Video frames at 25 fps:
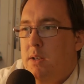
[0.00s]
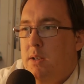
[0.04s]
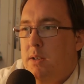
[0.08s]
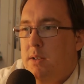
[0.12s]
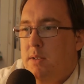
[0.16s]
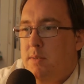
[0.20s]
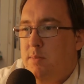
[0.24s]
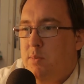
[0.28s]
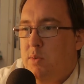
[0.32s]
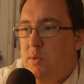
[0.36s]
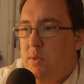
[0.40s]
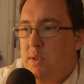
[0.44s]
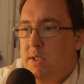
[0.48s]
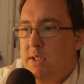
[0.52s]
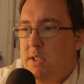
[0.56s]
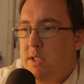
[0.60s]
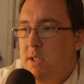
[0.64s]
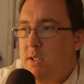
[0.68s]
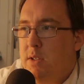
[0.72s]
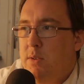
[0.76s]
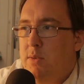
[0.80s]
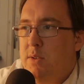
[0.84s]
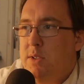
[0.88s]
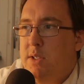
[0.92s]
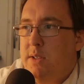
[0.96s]
It's more
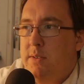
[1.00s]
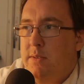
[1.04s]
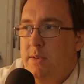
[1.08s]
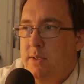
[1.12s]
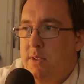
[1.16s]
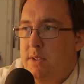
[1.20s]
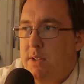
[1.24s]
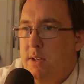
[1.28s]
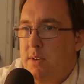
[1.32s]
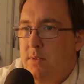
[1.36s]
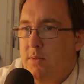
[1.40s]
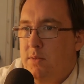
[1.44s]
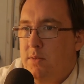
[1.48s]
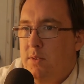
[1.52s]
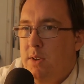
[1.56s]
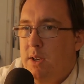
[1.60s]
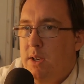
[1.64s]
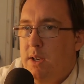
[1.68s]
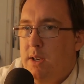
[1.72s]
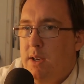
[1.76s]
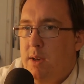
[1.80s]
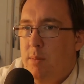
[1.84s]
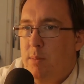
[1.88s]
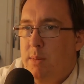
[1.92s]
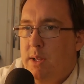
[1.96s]
exclusive and stuff.
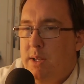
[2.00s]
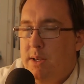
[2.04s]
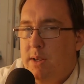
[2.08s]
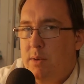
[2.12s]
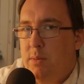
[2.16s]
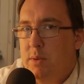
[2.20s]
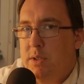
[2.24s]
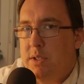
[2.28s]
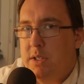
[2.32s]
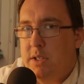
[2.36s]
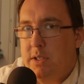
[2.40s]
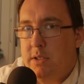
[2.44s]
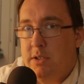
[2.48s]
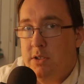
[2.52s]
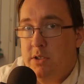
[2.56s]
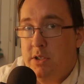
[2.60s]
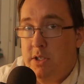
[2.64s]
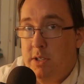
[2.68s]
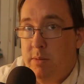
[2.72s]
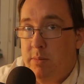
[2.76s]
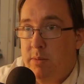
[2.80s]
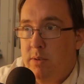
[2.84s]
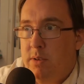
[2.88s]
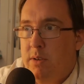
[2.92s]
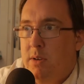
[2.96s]
And blended whiskey is
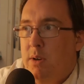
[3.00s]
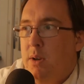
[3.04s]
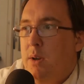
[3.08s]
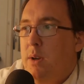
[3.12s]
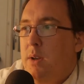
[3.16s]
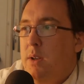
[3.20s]
cheaper.